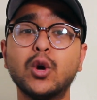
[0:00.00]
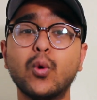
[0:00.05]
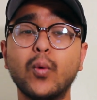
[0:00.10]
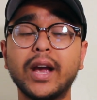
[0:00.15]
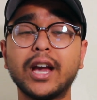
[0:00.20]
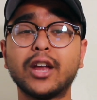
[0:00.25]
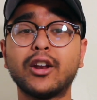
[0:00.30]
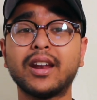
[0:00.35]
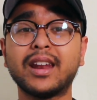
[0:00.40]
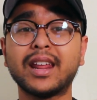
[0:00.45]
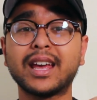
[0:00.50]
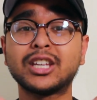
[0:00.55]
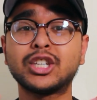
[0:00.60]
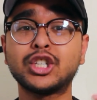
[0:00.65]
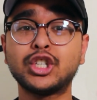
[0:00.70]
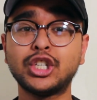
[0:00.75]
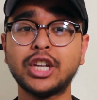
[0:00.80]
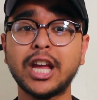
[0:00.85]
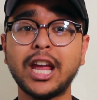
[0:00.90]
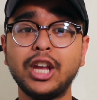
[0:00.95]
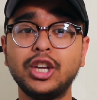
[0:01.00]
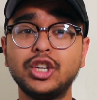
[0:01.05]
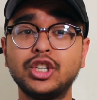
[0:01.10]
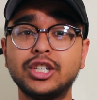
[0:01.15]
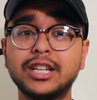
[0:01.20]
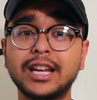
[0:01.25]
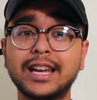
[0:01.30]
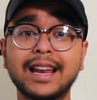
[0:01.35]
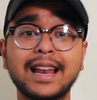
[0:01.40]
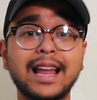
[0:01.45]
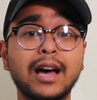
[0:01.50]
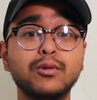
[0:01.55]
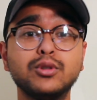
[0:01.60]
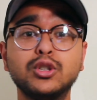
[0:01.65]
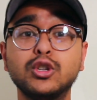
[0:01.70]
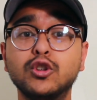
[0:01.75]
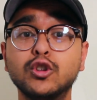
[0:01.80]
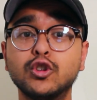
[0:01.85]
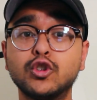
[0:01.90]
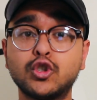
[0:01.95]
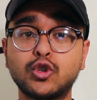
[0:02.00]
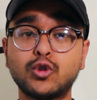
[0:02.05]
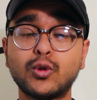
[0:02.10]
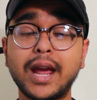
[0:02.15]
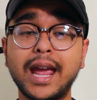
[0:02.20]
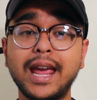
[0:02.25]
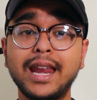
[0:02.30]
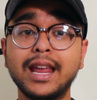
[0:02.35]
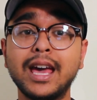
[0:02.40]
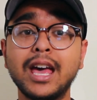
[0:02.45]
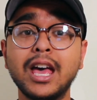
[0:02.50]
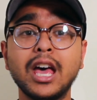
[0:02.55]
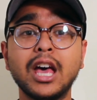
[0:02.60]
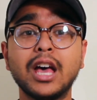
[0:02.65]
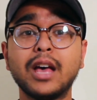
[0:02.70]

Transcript: going on an exchange that allows you to trade